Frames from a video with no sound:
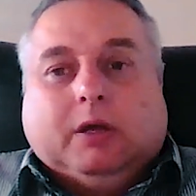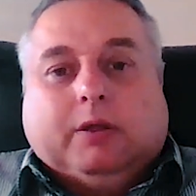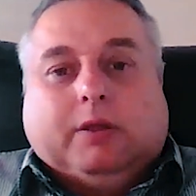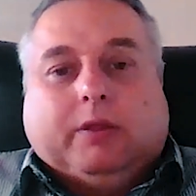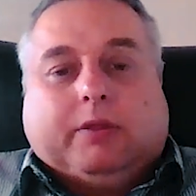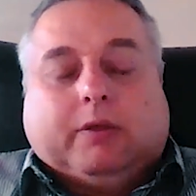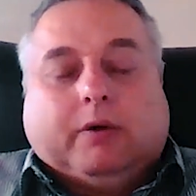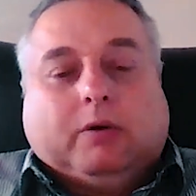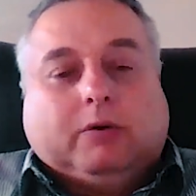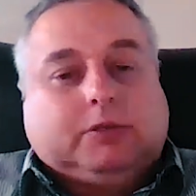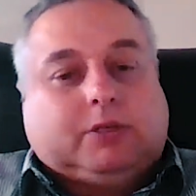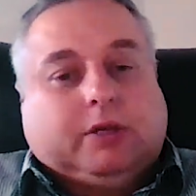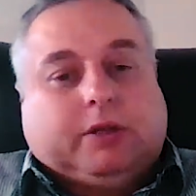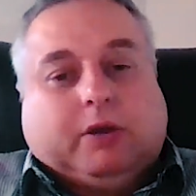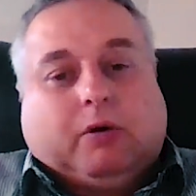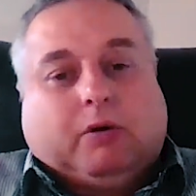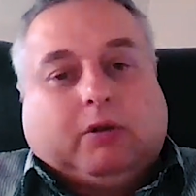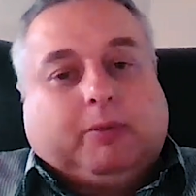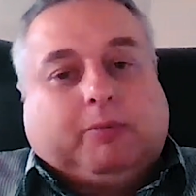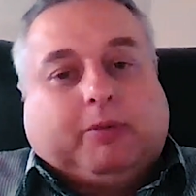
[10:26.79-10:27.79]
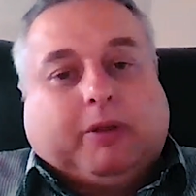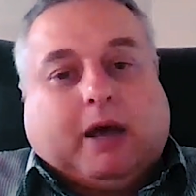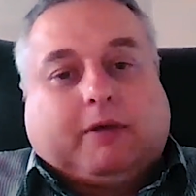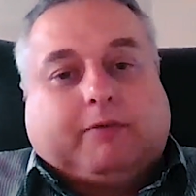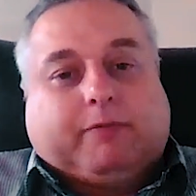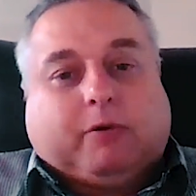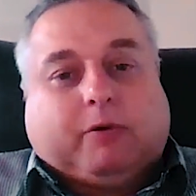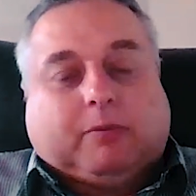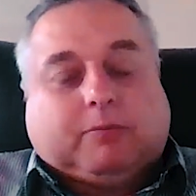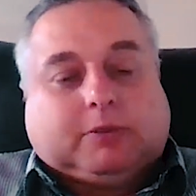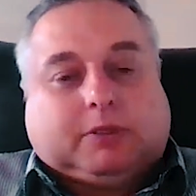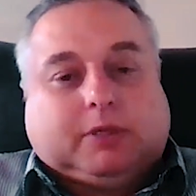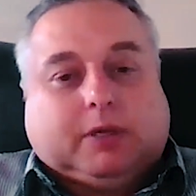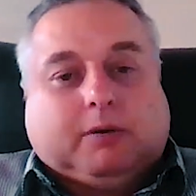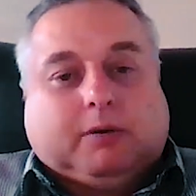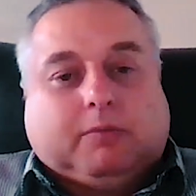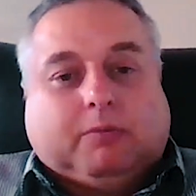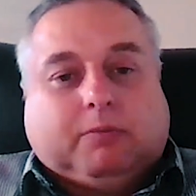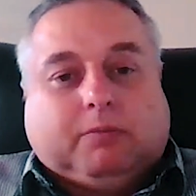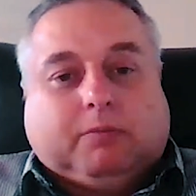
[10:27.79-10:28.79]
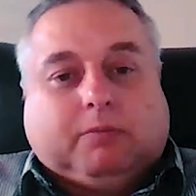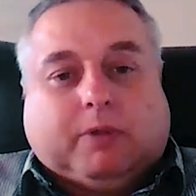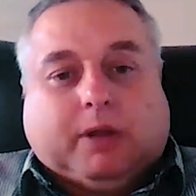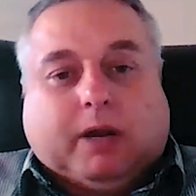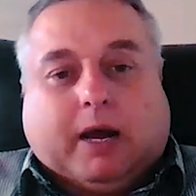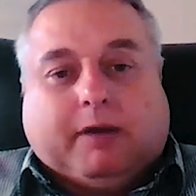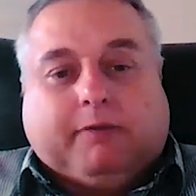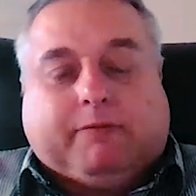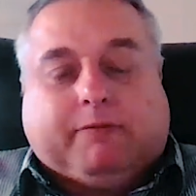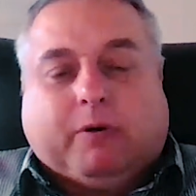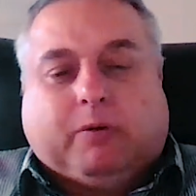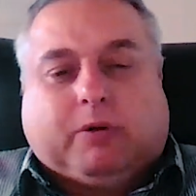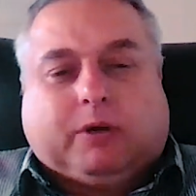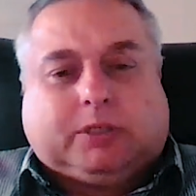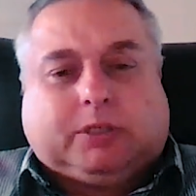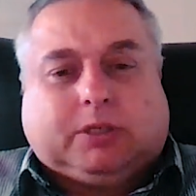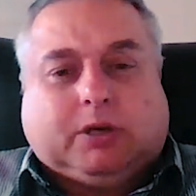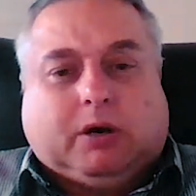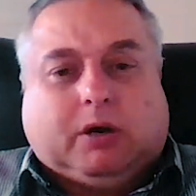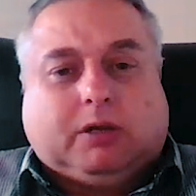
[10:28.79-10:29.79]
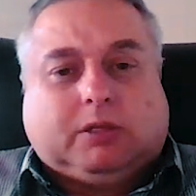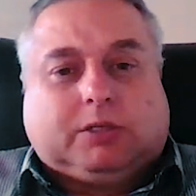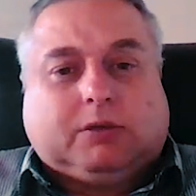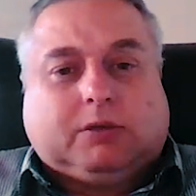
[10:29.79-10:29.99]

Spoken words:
those are the only platforms that I focus on.